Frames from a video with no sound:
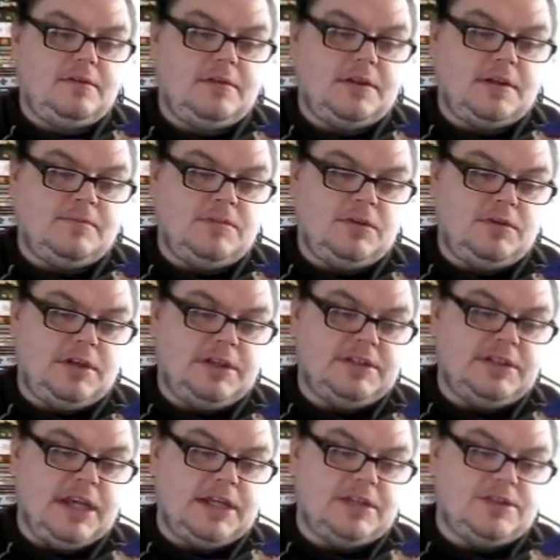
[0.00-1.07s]
I'm not
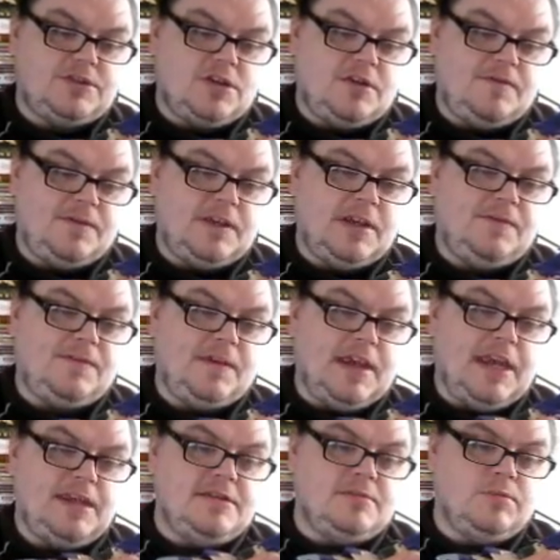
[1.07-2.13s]
exactly sure if it
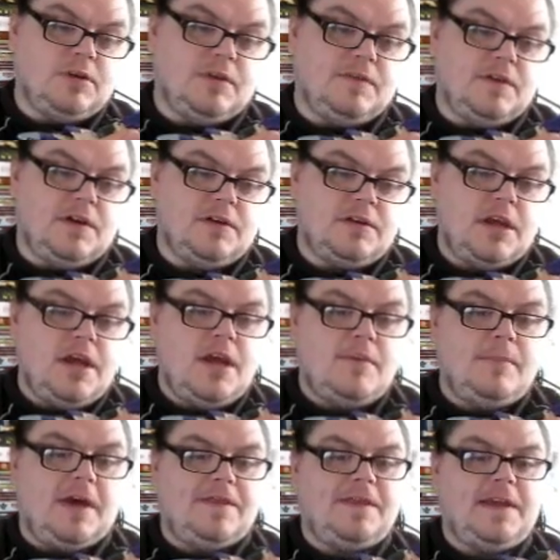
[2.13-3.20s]
is one of those,
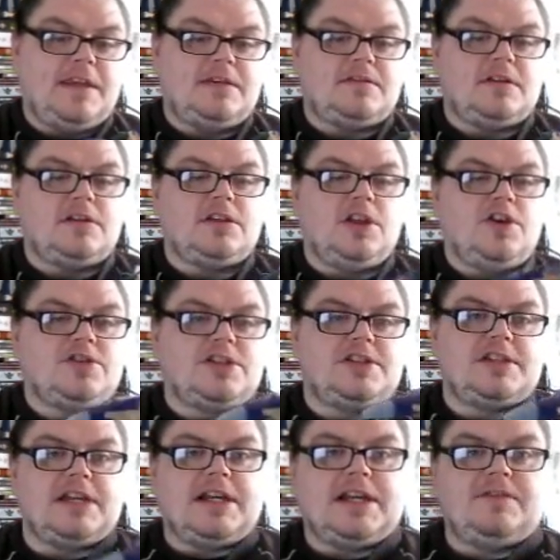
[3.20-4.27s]
but I think it's the closest
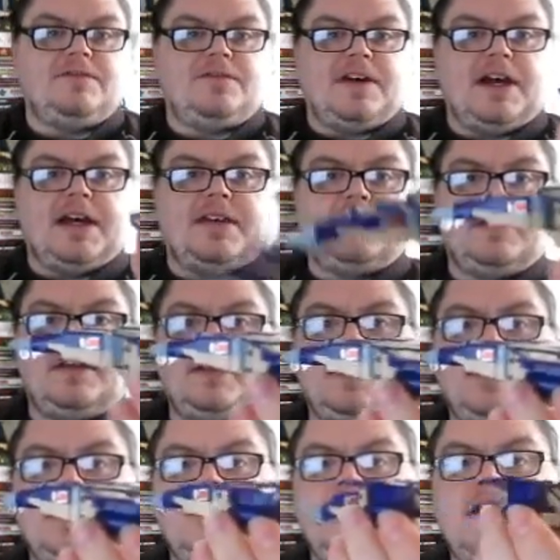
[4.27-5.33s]
thing I can find.
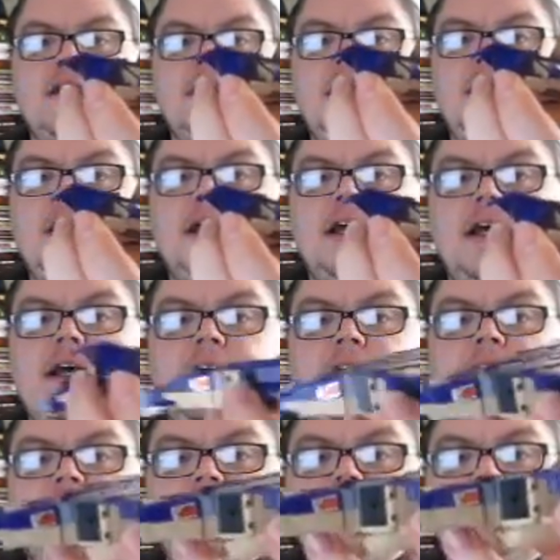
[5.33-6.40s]

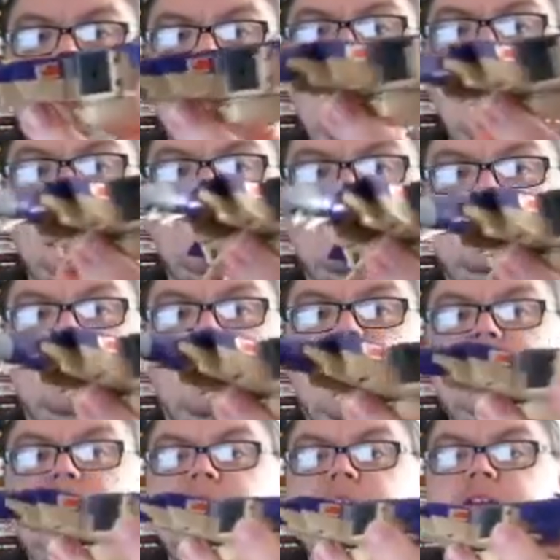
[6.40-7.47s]
And yeah, not too
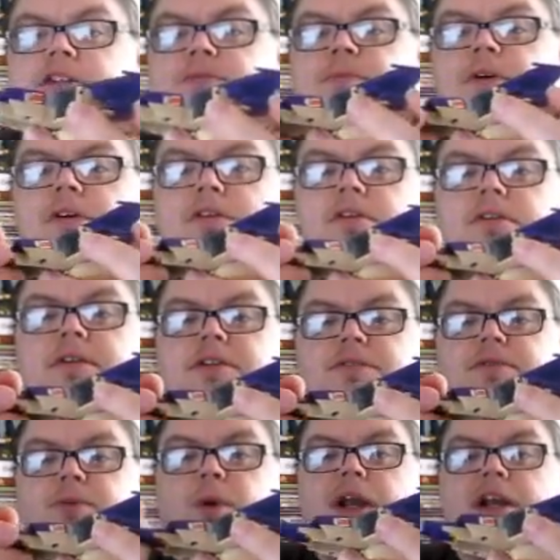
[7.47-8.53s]
bad in this mode. It's
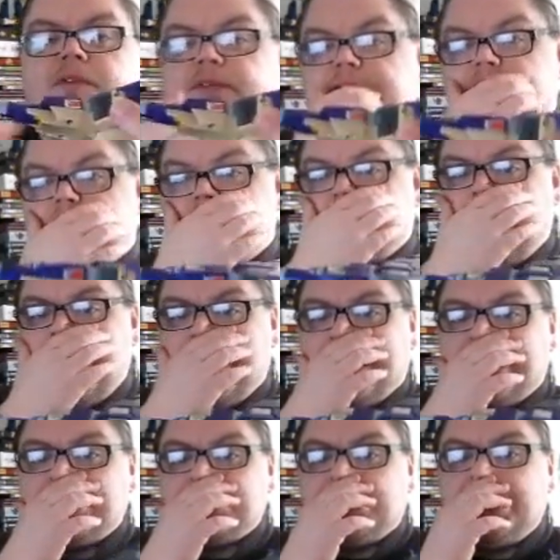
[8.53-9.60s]
quite a convincing jet,
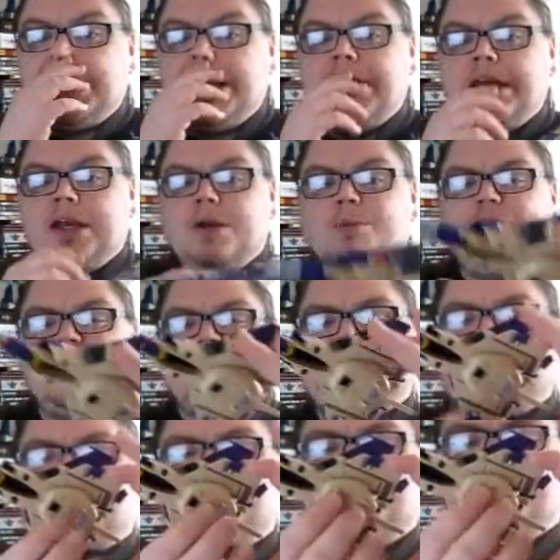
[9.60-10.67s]
actually, with the
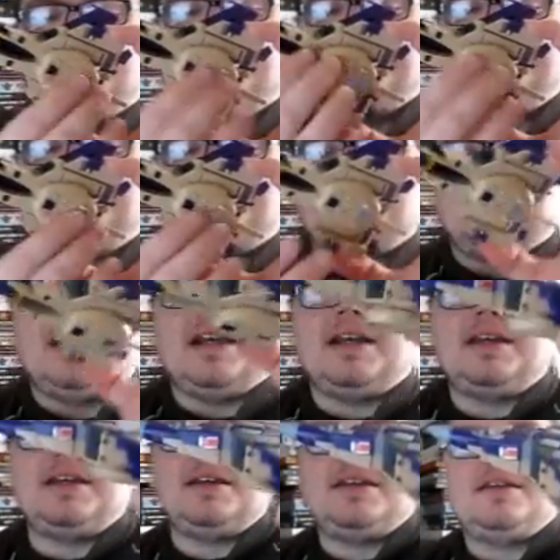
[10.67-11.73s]
exception of the tank,